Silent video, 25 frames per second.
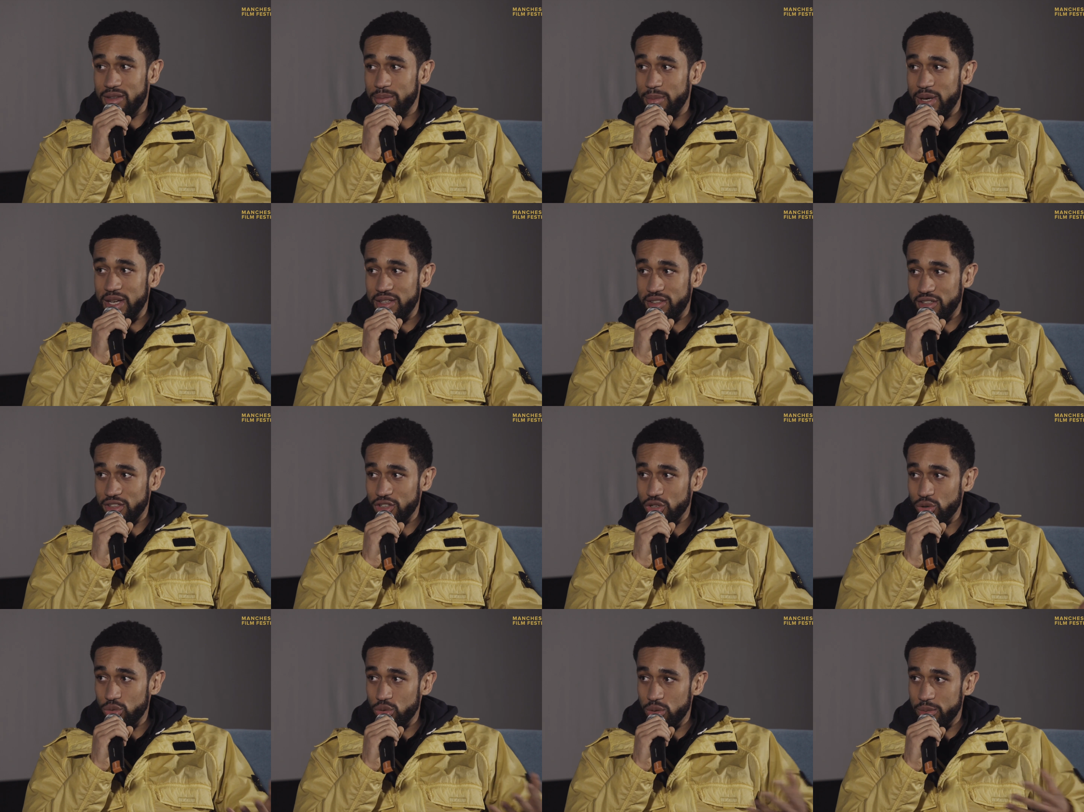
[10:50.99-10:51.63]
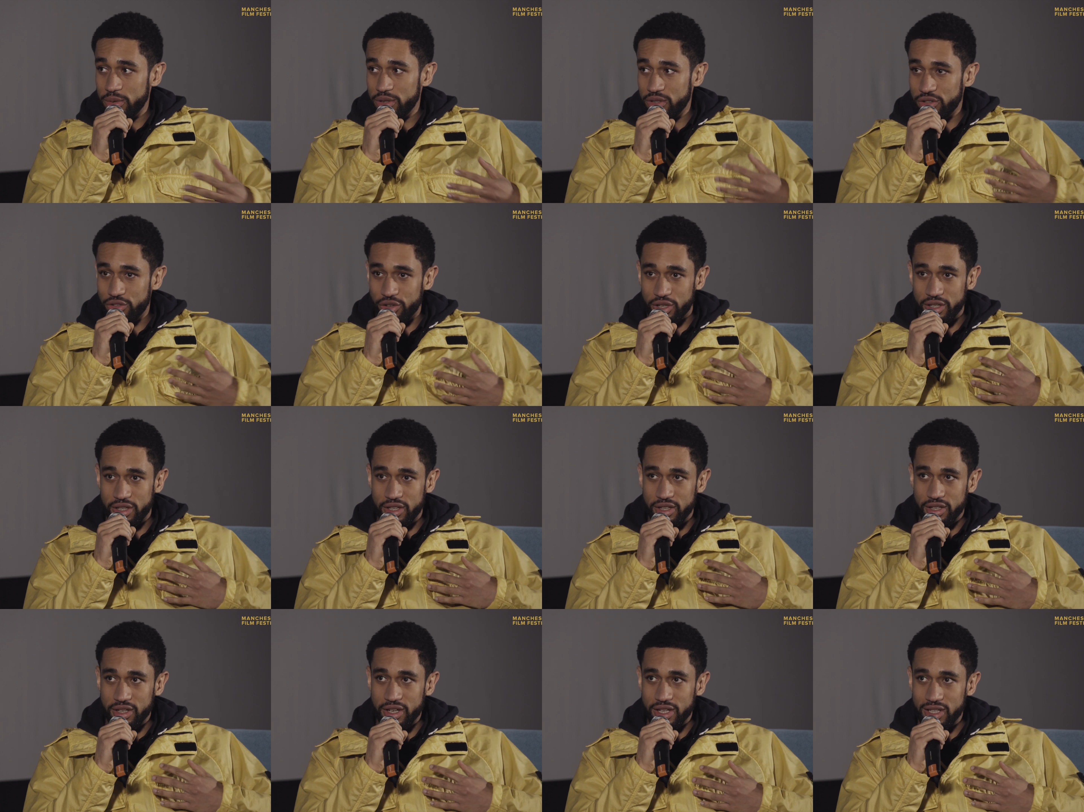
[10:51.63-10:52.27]
amazing young woman
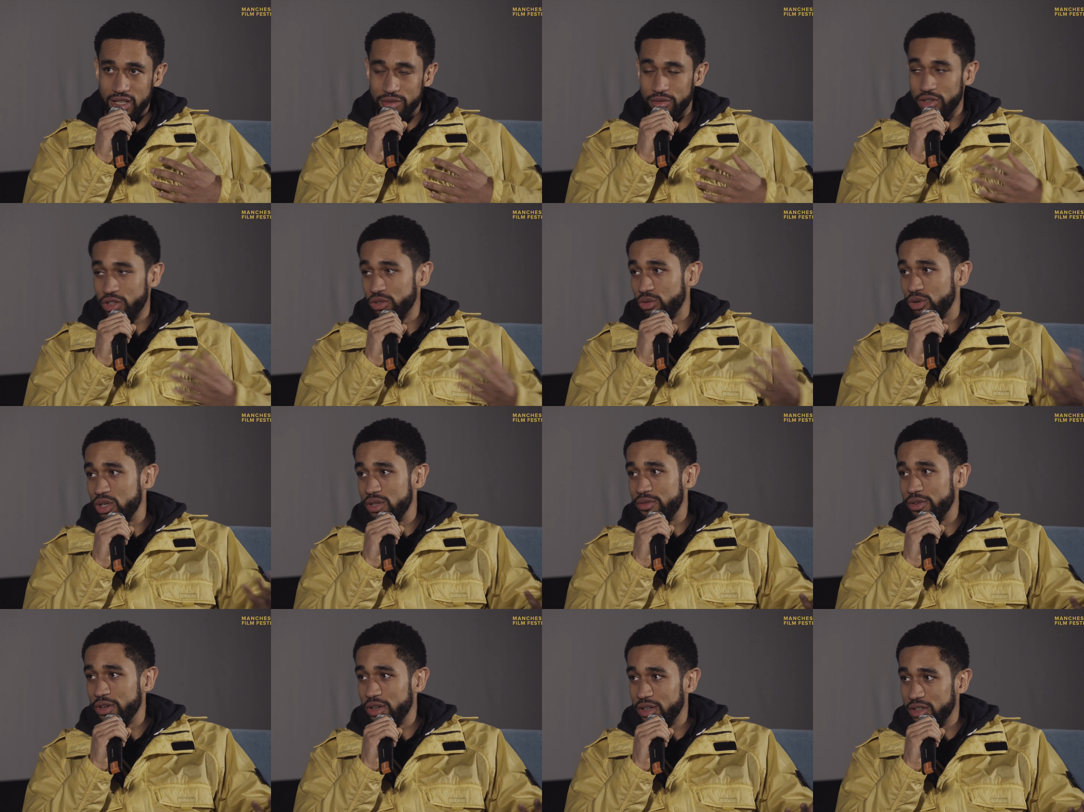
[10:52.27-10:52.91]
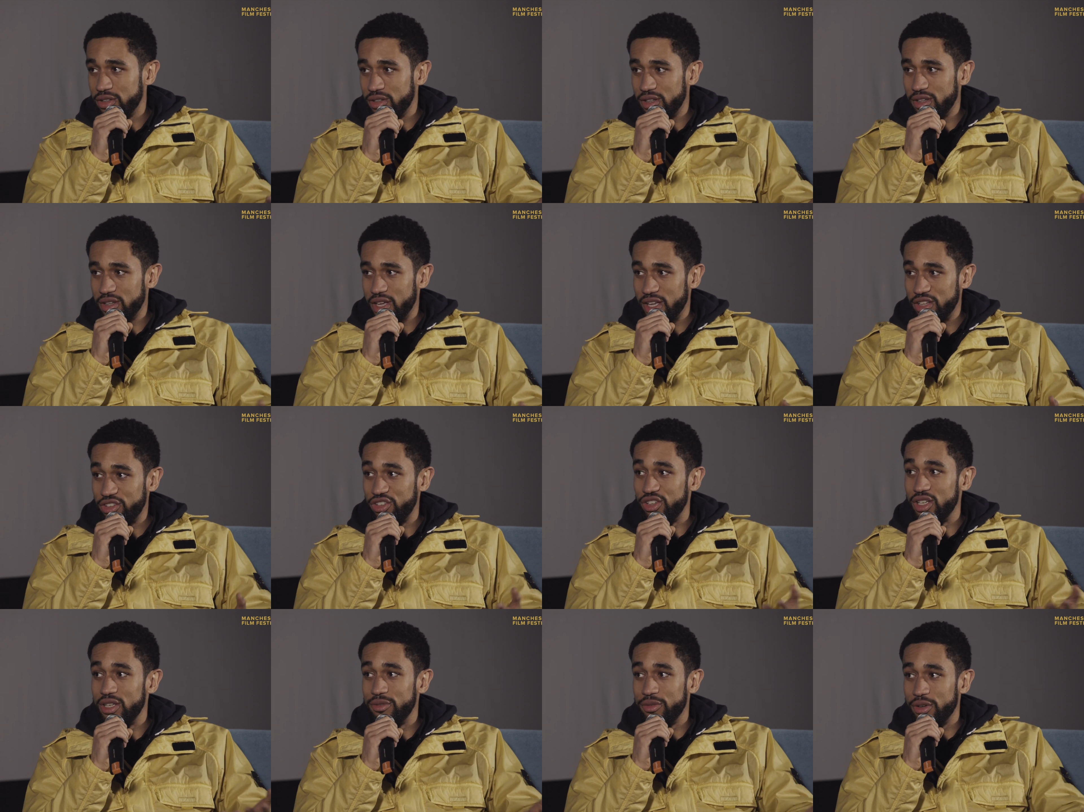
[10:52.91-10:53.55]
trying to kind of achieve
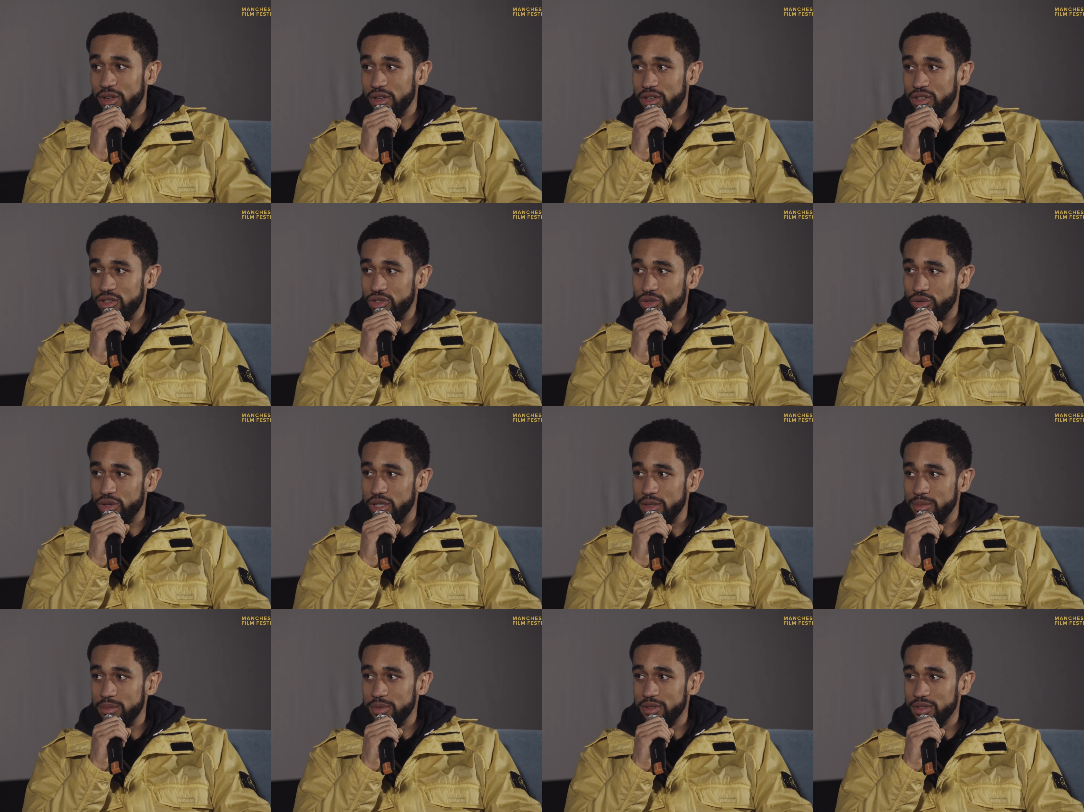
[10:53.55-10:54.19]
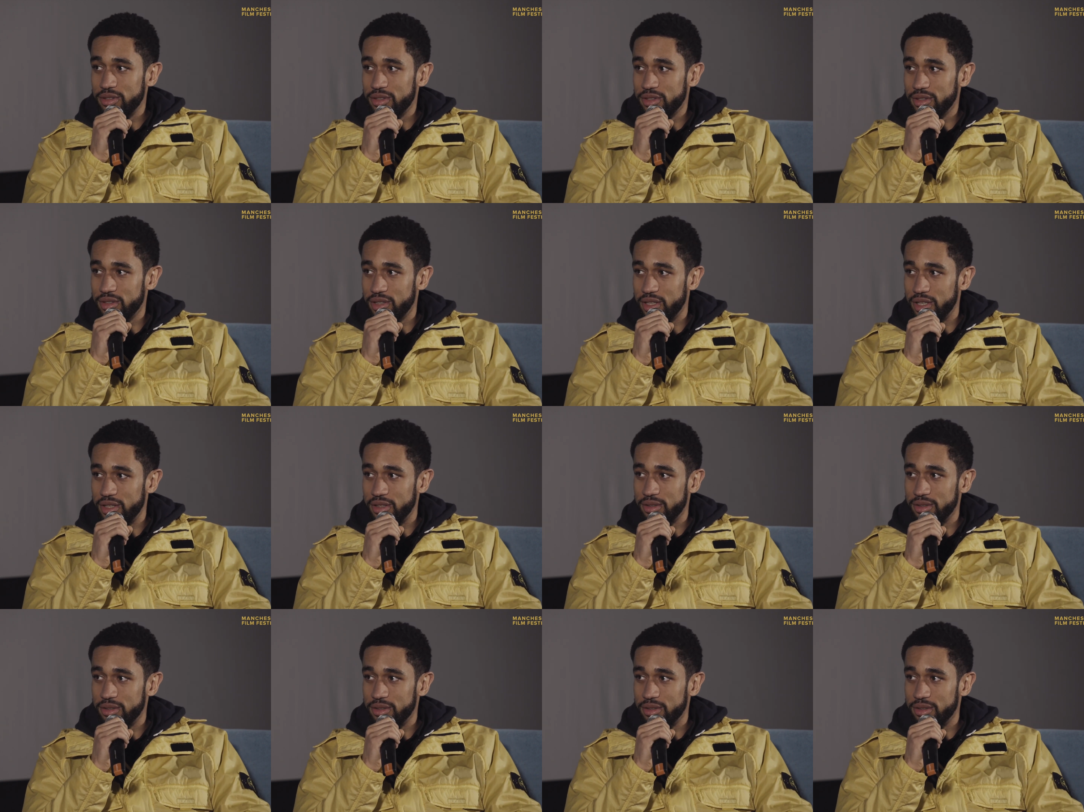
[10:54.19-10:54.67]
her dreams.